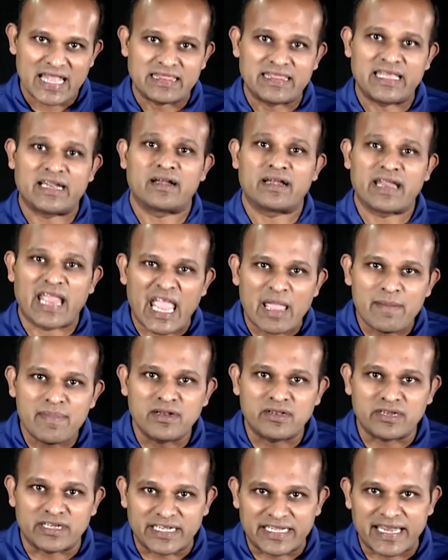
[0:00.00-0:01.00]
that are able
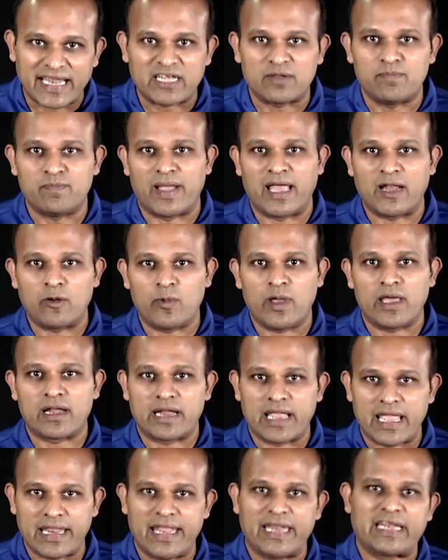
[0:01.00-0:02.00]
to detect malware
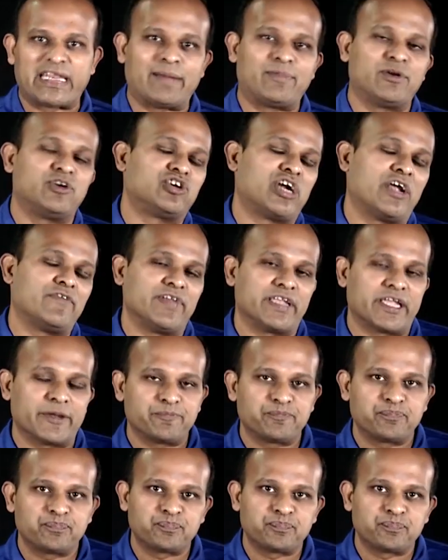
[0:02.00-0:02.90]
in encrypted traffic.